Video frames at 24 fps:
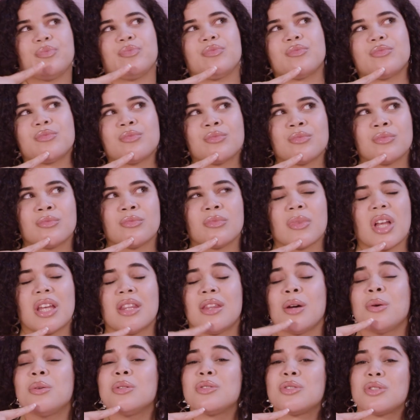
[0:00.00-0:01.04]

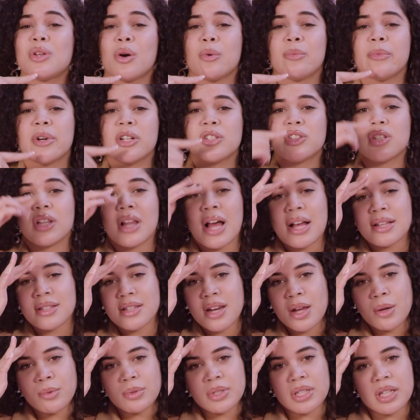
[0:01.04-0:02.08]
there was so much. Last
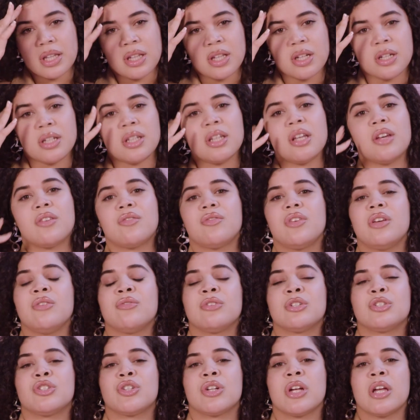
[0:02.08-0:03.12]
night was literally a
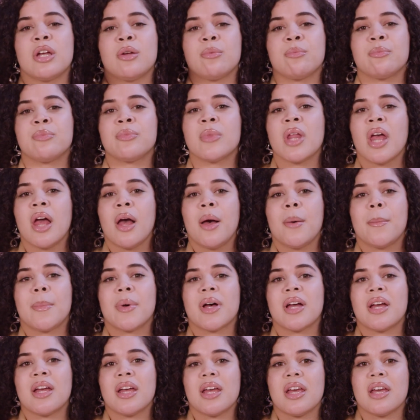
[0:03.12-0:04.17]
fever dream,
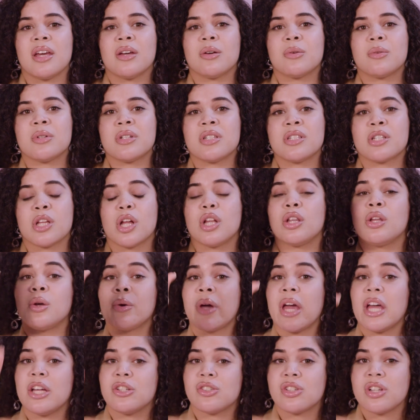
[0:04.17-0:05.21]
but it was
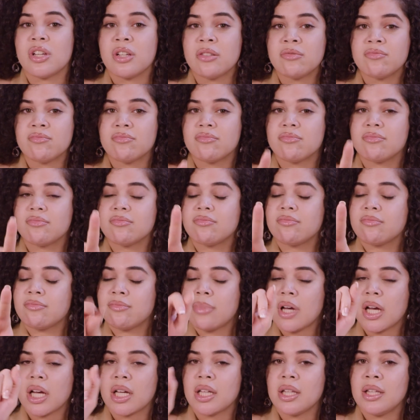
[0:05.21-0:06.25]
Location
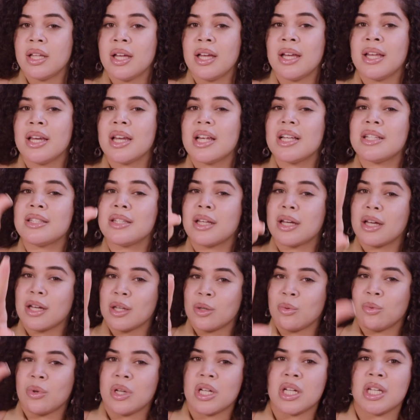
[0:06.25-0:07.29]
by Khalid is a good
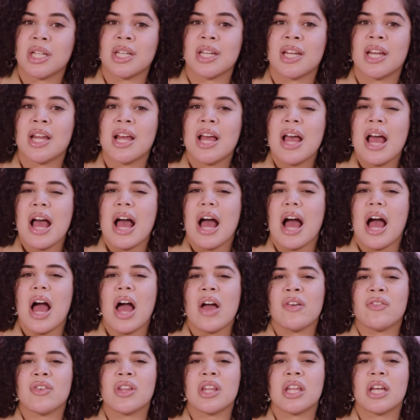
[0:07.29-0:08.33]
one. I
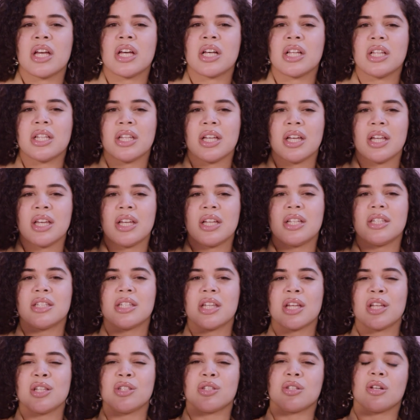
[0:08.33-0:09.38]
feel like Khalid, he
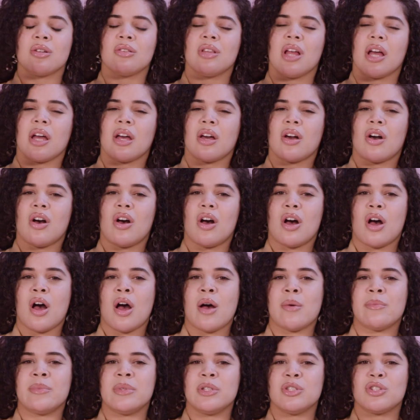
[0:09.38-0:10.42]
sings so like
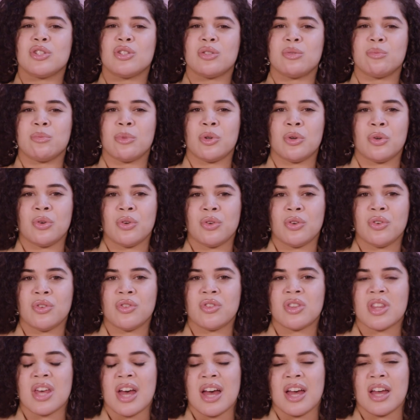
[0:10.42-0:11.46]
calm and smooth
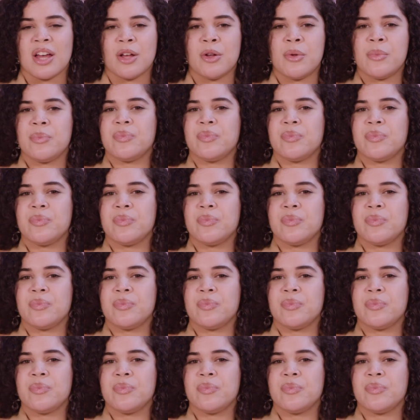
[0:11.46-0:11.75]
that